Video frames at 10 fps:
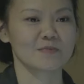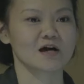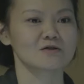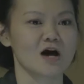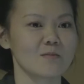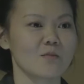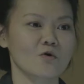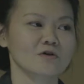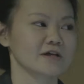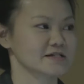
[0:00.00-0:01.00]
bit
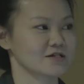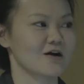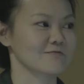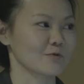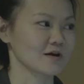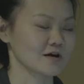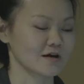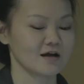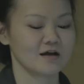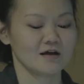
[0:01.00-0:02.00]
harder.
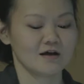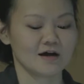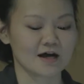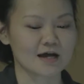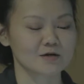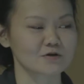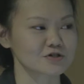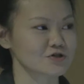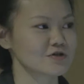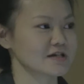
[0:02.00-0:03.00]
But the great thing is
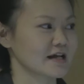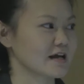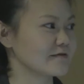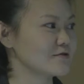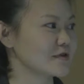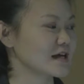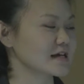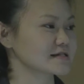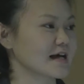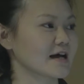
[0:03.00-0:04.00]
that hardware is
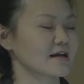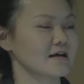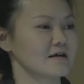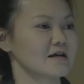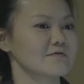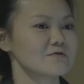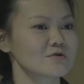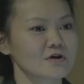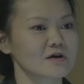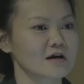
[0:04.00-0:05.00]
becoming a lot more like
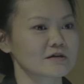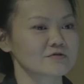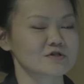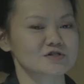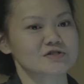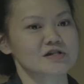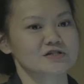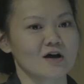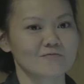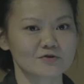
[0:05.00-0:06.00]
software.
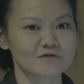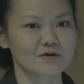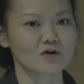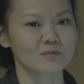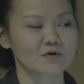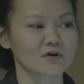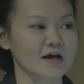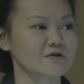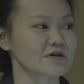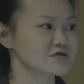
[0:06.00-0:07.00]
And I'm going to show you
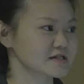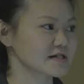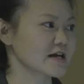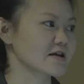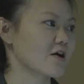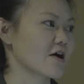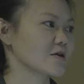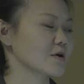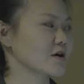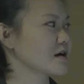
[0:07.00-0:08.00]
today a few things
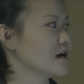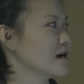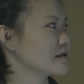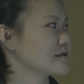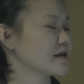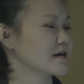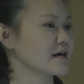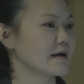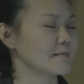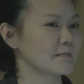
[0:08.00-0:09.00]
that if you are
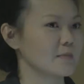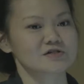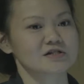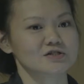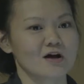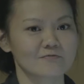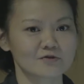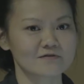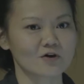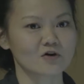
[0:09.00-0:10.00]
traditionally a software
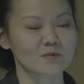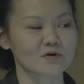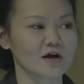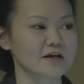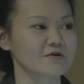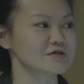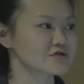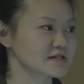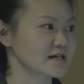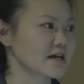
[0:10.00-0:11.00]
developer and you're
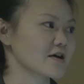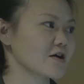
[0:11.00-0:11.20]
interested in getting